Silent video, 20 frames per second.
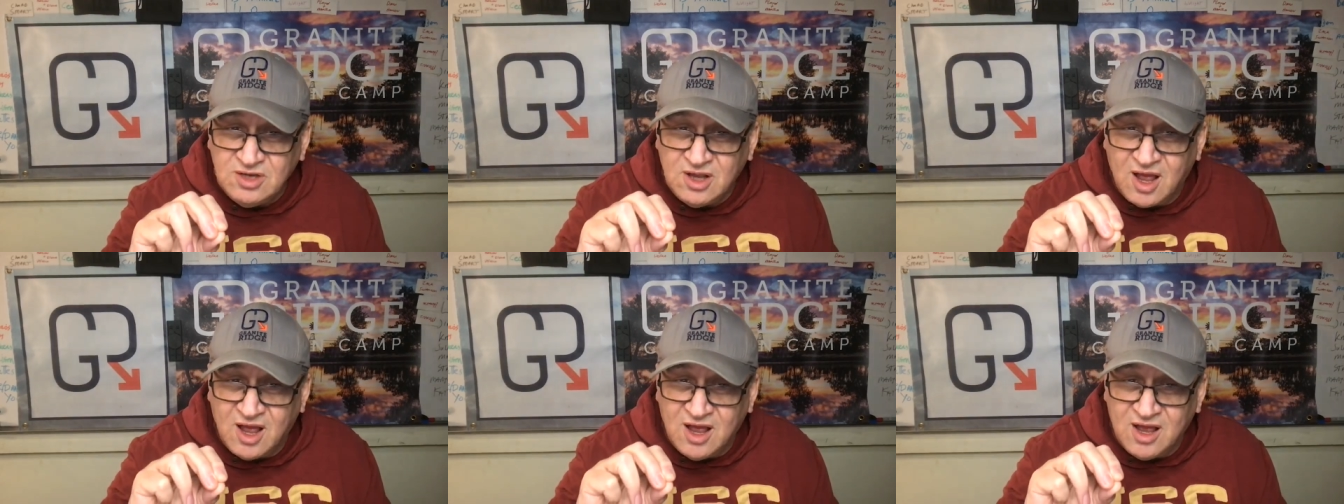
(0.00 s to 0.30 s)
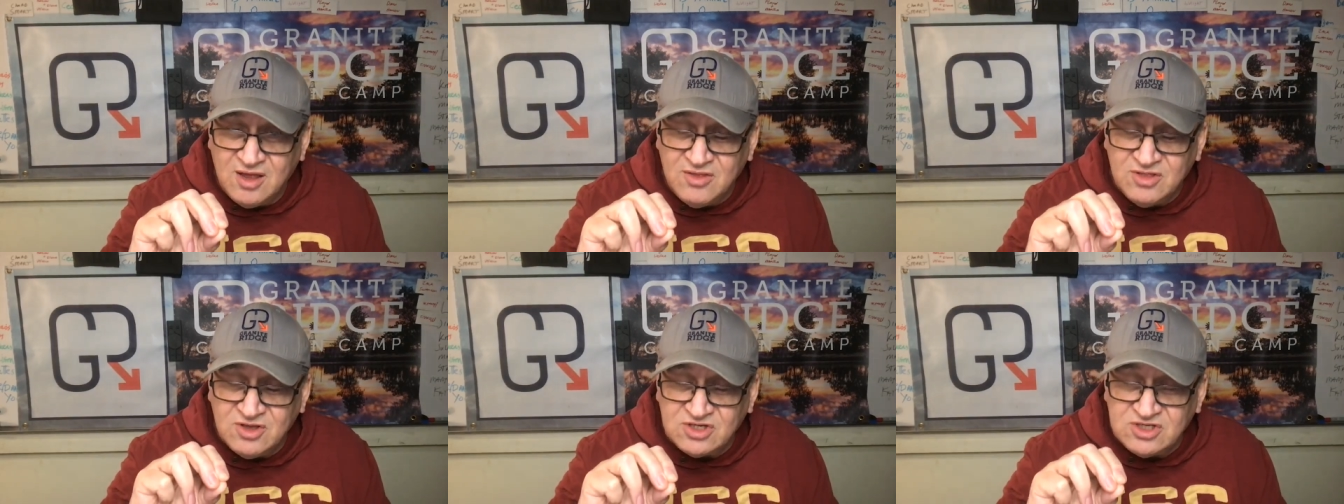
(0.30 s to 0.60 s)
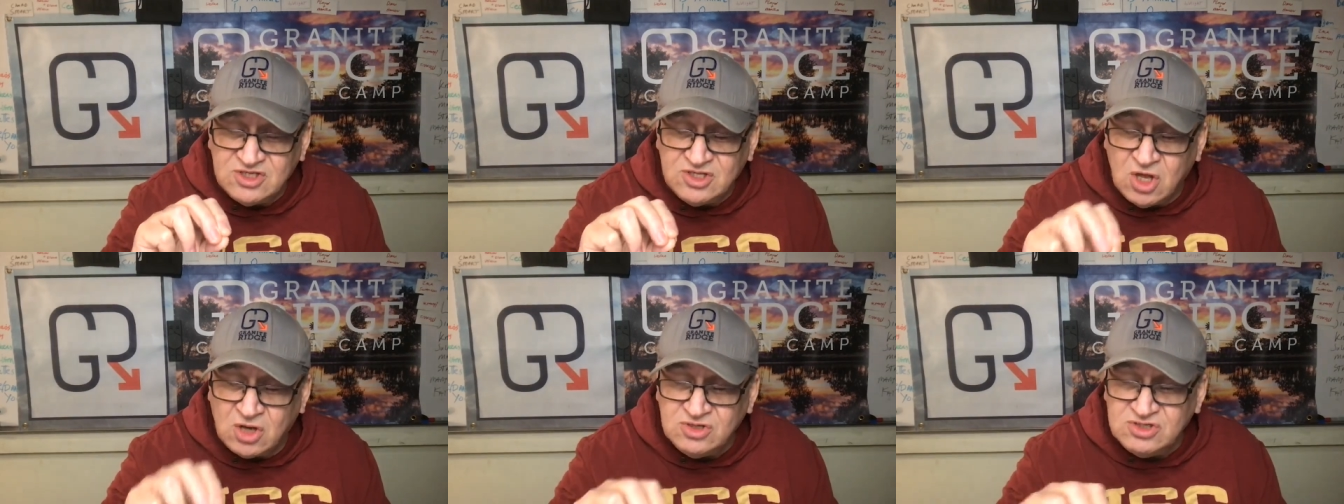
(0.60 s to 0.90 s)
uh,
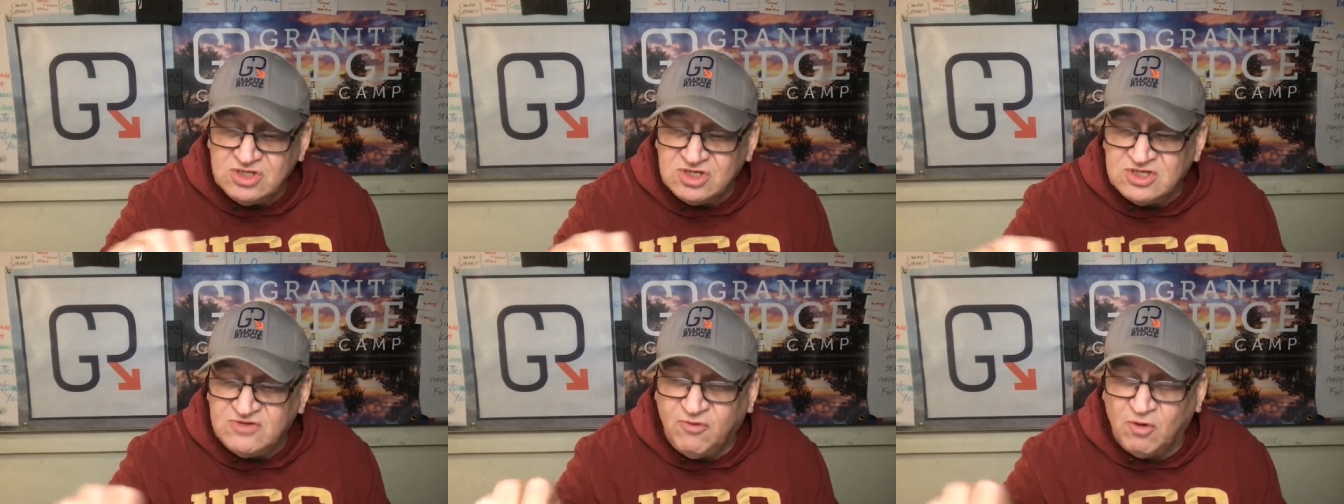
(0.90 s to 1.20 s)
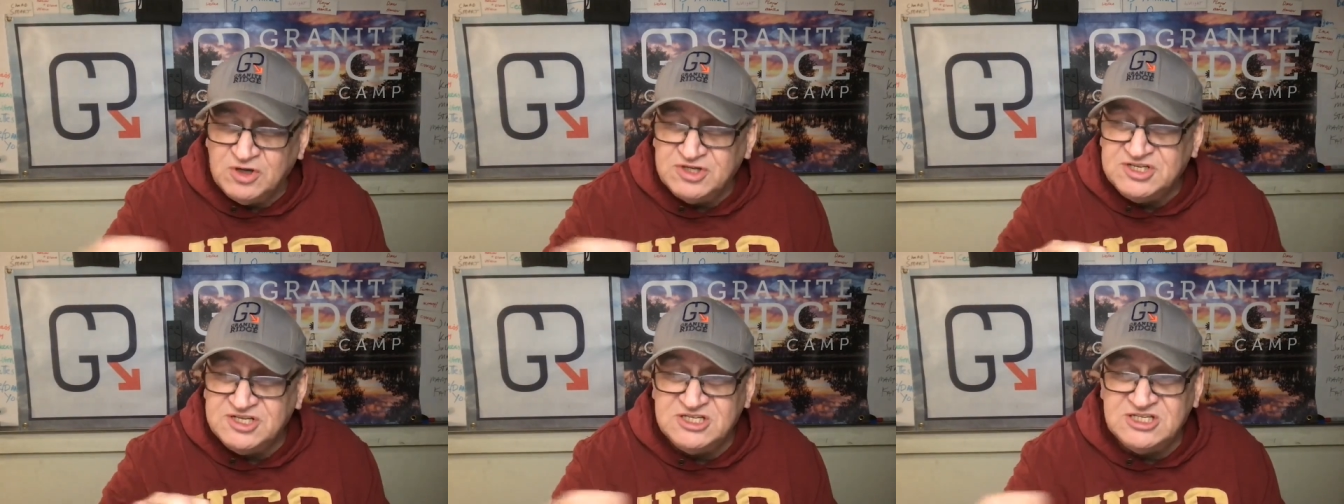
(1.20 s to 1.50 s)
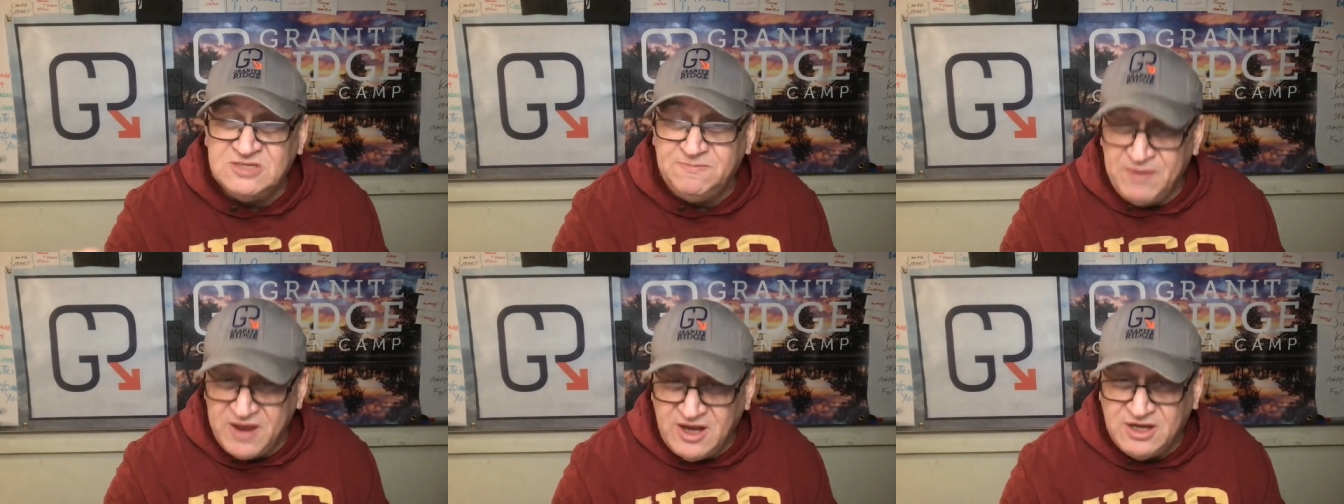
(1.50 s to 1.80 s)
those those those forces
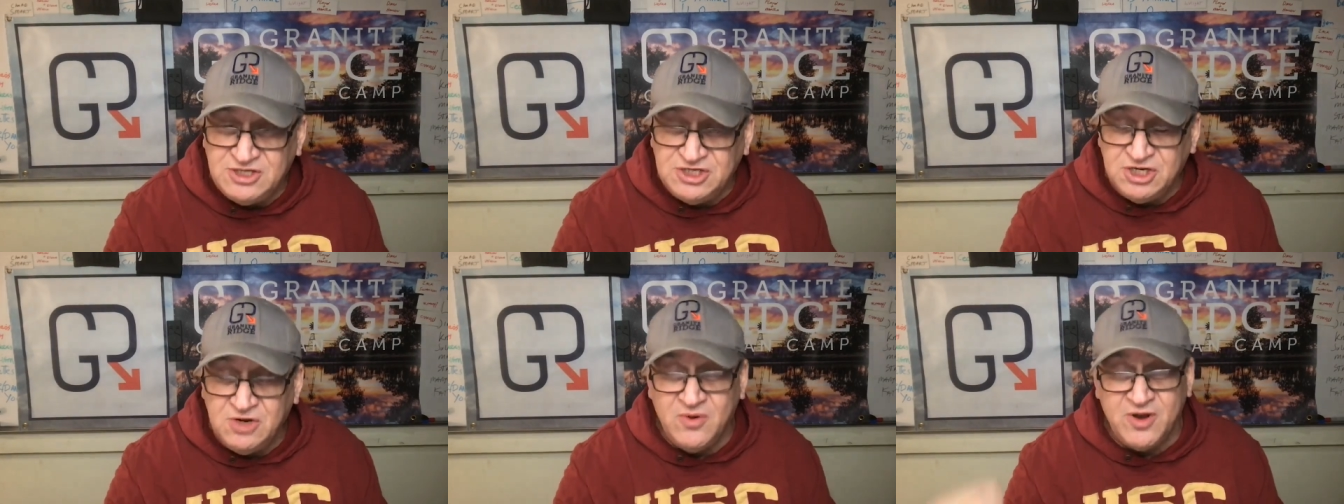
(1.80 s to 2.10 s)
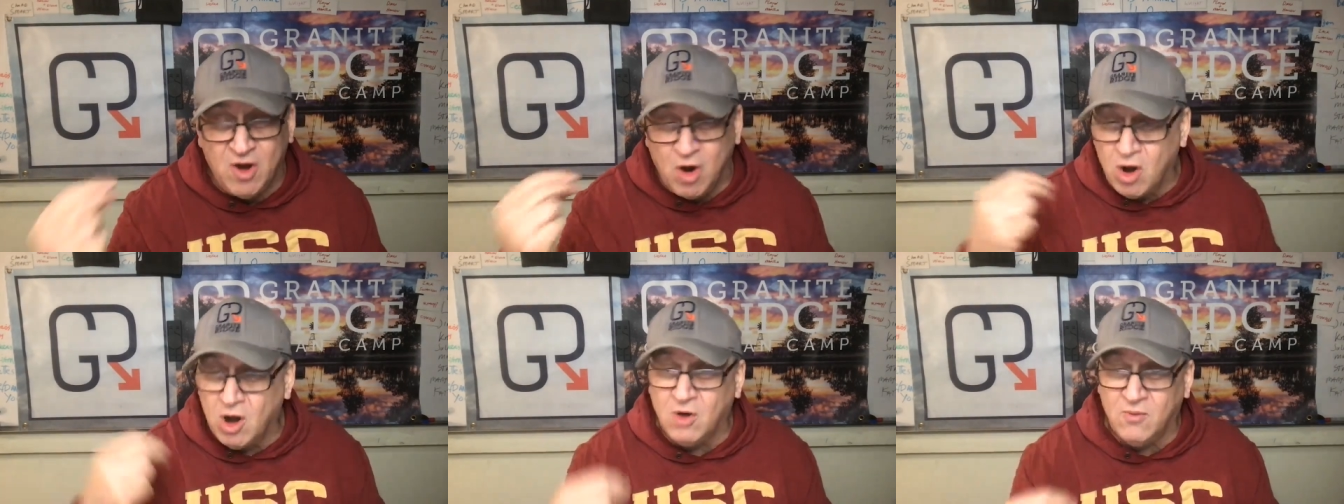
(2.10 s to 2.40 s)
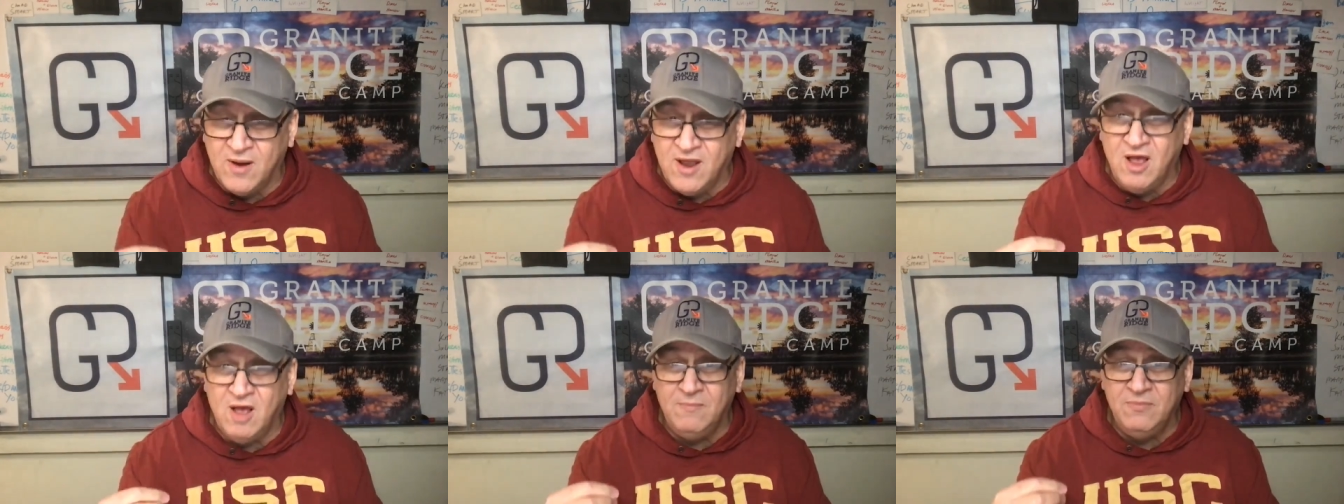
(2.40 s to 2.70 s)
speak to in our
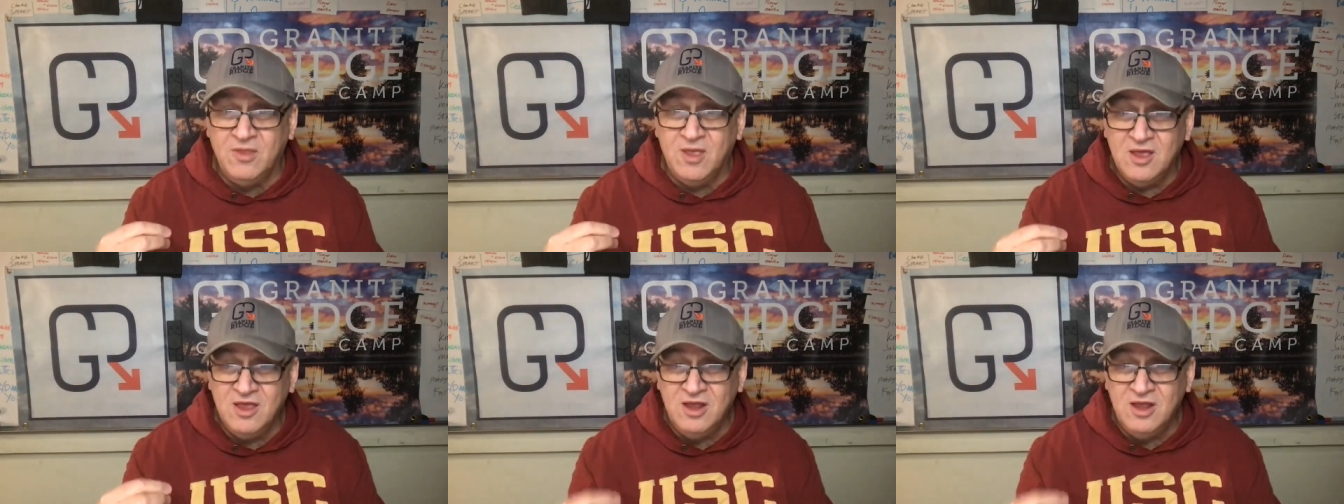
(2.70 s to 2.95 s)
realm,